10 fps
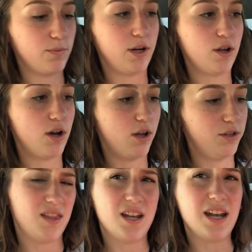one called
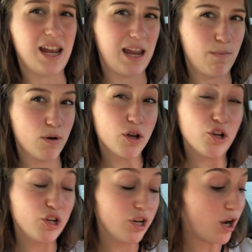the
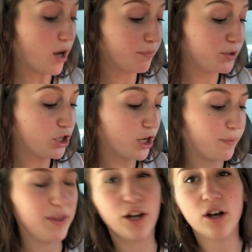Neighborhood Op Shop.
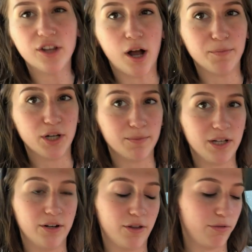They're called op shops
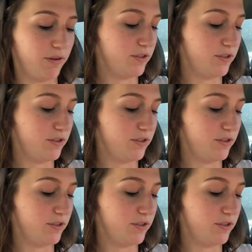here, not thrift